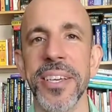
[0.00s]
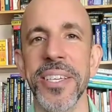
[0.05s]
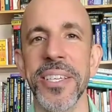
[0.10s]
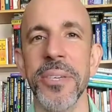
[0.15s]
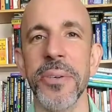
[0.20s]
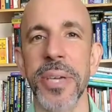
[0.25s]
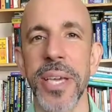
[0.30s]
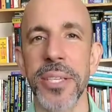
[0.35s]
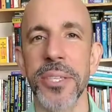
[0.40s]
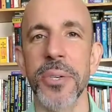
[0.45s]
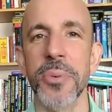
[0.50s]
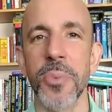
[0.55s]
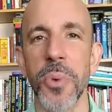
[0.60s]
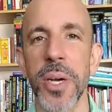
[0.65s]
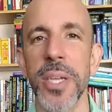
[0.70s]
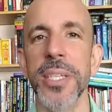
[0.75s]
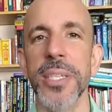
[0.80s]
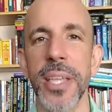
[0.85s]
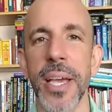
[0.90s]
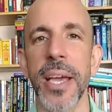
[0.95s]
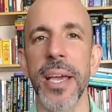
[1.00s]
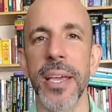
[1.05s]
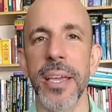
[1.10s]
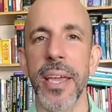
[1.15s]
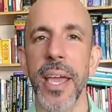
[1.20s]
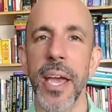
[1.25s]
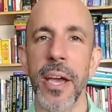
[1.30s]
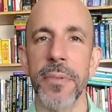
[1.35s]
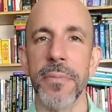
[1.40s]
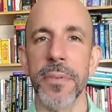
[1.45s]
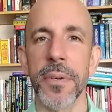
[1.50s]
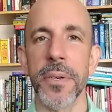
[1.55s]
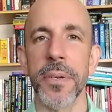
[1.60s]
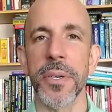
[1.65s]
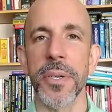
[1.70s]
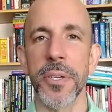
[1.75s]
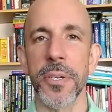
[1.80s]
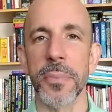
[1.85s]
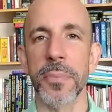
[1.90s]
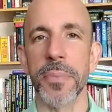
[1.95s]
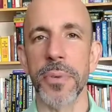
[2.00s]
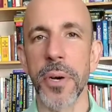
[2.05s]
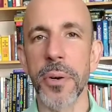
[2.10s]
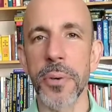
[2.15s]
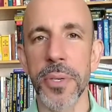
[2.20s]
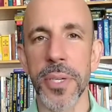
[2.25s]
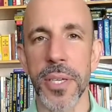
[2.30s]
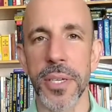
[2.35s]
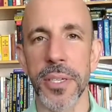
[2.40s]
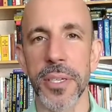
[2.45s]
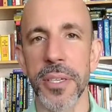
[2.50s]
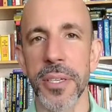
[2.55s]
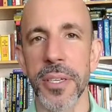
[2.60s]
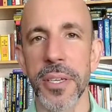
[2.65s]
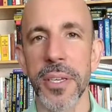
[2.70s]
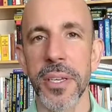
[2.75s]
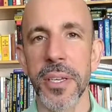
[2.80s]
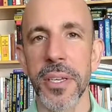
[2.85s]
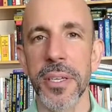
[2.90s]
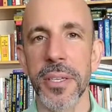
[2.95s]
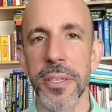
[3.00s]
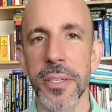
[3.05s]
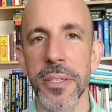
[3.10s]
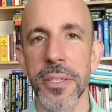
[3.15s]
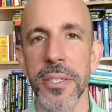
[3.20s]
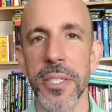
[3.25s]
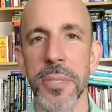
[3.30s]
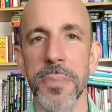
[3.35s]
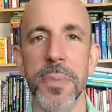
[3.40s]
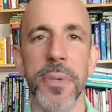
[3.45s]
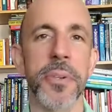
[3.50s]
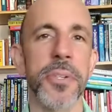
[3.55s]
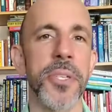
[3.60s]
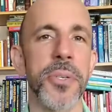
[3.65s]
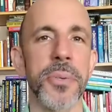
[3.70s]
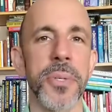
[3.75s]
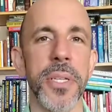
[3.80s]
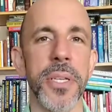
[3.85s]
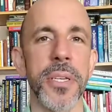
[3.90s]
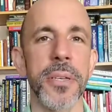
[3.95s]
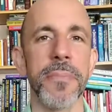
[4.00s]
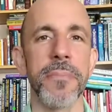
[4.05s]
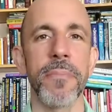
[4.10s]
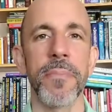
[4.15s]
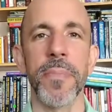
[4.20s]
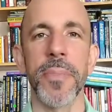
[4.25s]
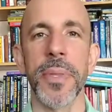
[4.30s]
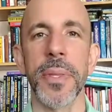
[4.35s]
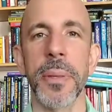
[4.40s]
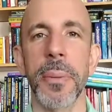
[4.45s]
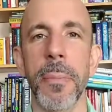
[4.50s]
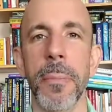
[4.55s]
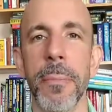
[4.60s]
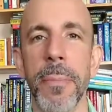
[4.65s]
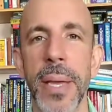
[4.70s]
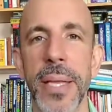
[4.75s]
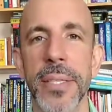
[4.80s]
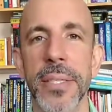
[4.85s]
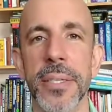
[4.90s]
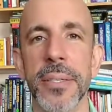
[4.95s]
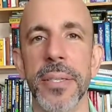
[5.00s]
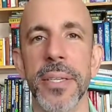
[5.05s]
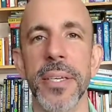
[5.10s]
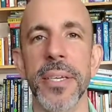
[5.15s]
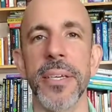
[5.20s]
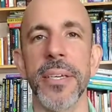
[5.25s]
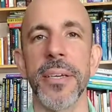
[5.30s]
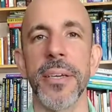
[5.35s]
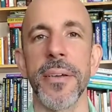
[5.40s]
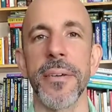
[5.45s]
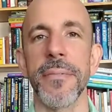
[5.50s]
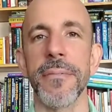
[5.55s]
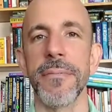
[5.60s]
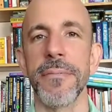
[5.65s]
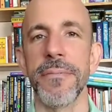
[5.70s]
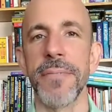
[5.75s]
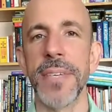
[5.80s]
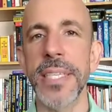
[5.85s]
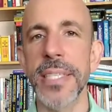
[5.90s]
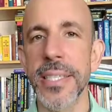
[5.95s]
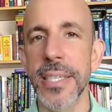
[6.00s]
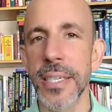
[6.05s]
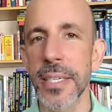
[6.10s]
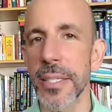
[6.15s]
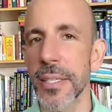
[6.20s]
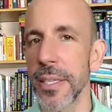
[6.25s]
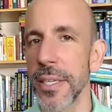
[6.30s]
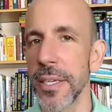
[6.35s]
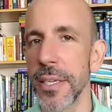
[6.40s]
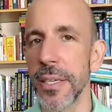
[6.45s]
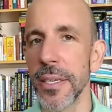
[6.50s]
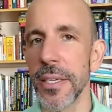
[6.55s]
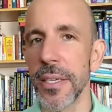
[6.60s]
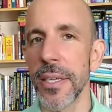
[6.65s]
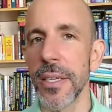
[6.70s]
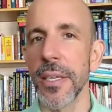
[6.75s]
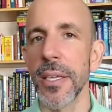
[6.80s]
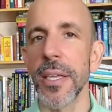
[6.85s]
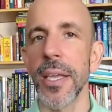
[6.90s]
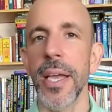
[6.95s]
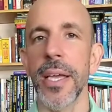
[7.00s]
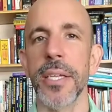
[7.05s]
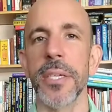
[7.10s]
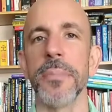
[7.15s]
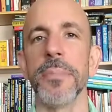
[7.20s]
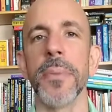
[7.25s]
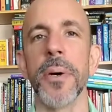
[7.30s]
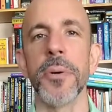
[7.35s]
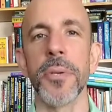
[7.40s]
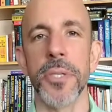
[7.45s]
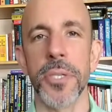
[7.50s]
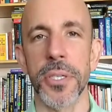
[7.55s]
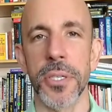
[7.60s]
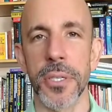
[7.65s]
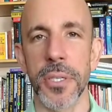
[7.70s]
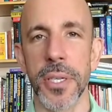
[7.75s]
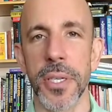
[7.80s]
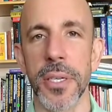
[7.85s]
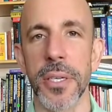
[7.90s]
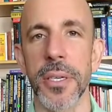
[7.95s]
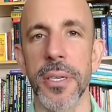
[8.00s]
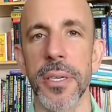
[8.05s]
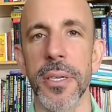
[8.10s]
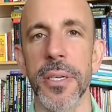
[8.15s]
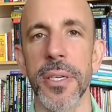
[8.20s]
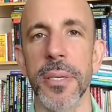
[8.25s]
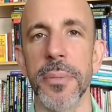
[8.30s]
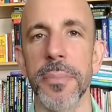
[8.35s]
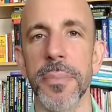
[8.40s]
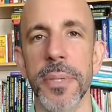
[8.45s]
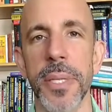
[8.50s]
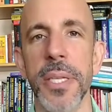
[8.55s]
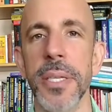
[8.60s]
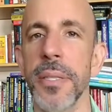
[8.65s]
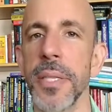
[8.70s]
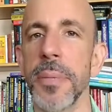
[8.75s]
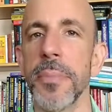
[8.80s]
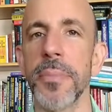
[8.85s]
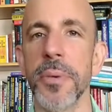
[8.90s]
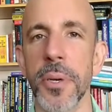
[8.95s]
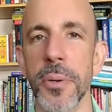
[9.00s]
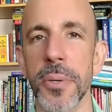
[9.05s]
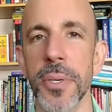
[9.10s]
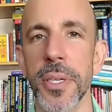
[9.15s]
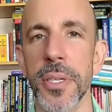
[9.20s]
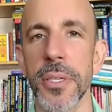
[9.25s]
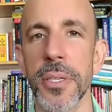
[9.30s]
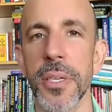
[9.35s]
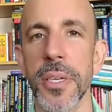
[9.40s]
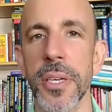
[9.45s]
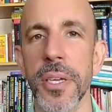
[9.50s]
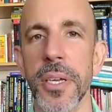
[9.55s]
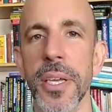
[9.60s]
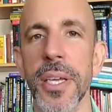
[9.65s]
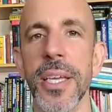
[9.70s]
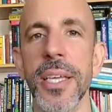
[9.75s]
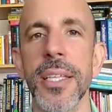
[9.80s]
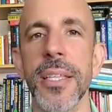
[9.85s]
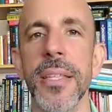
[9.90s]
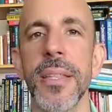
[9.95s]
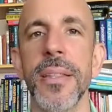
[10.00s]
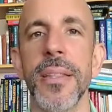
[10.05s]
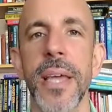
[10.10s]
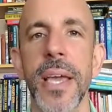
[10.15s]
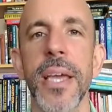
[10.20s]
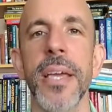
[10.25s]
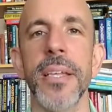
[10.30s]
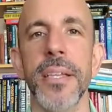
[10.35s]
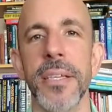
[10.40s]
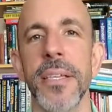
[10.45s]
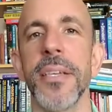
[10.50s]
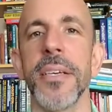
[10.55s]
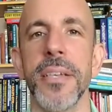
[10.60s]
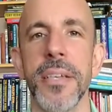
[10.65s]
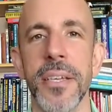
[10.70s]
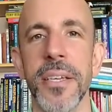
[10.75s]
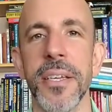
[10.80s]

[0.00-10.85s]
you get to one day after you're broken spiritually, mentally, physically, and emotionally completely broken, then